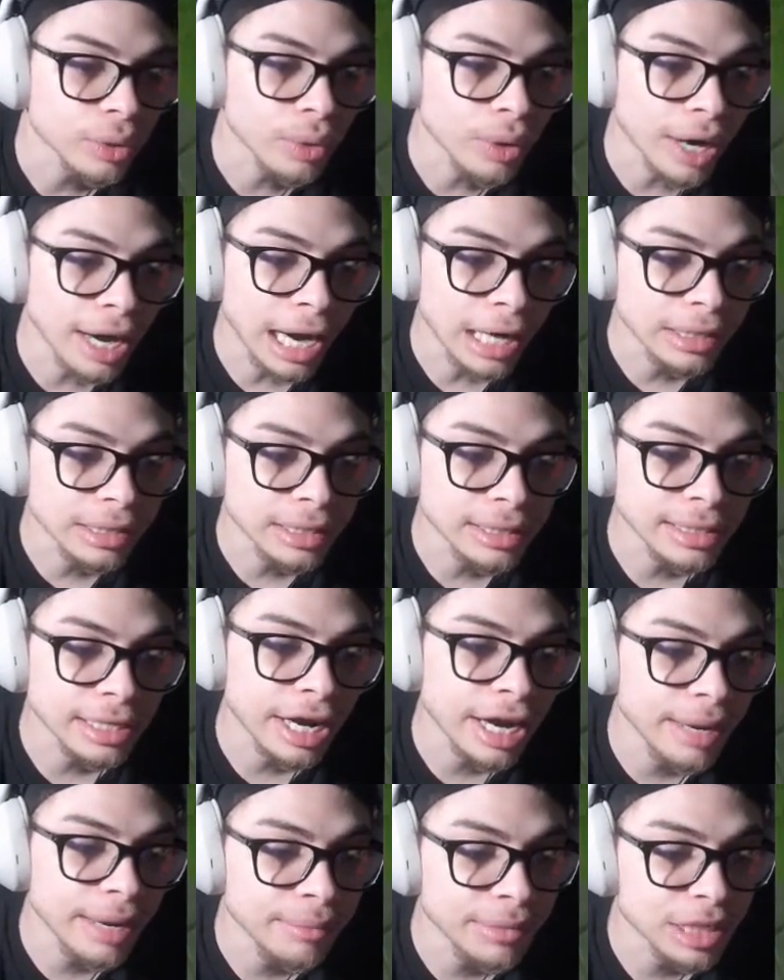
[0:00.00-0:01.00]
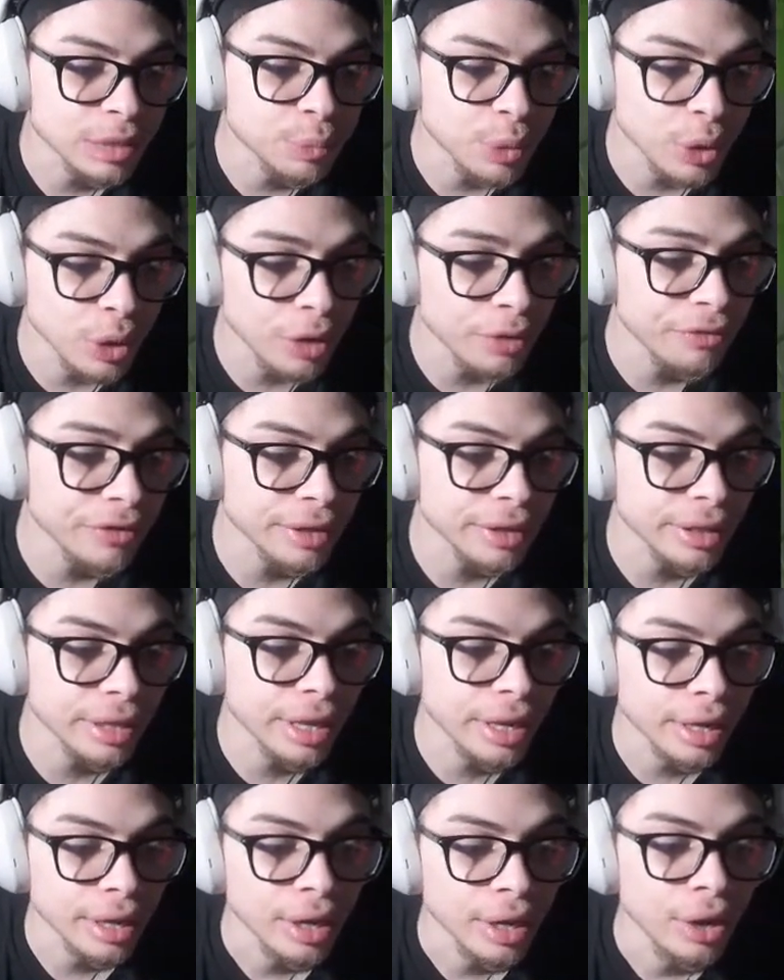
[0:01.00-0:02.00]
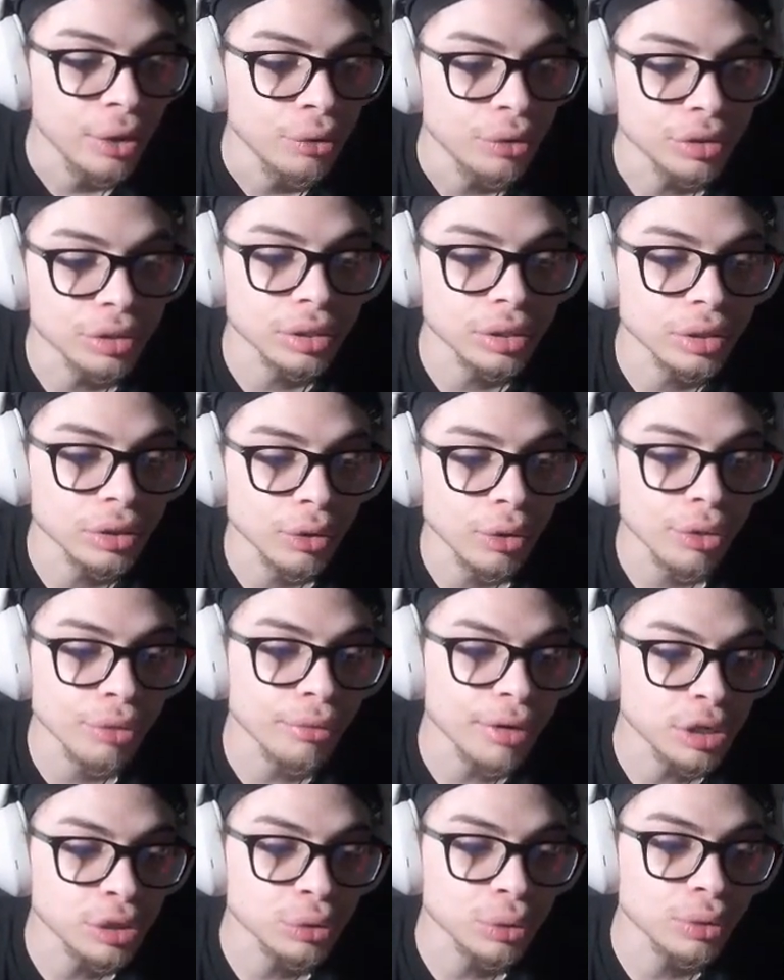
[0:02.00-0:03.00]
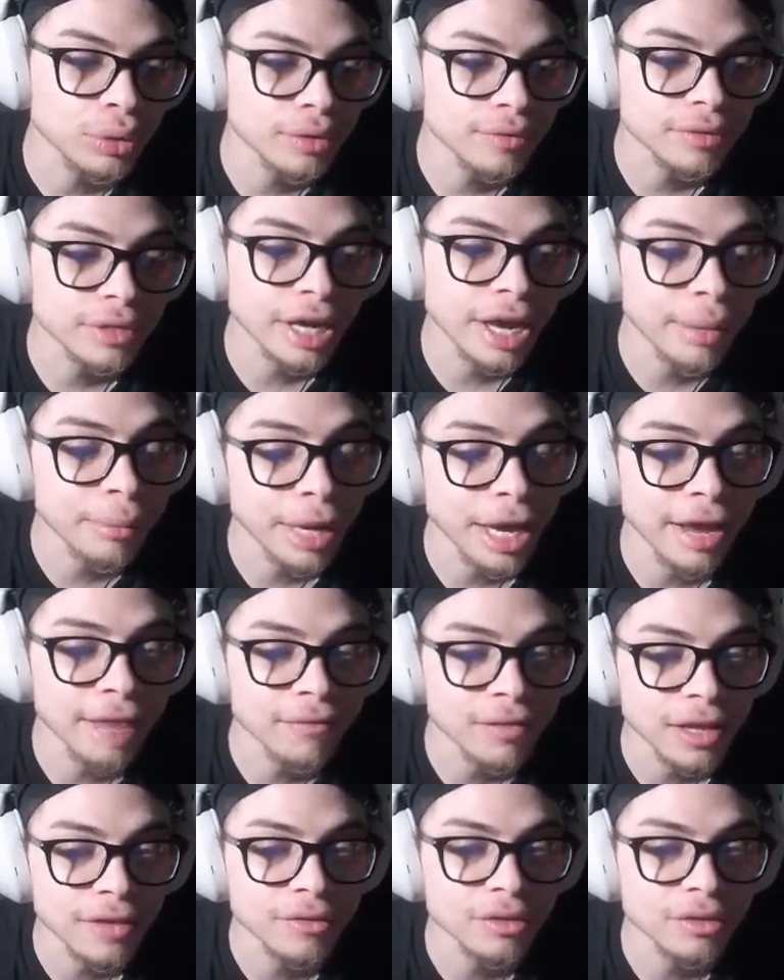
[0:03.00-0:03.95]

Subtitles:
I had to time this perfectly. There's a little threshold of time I have left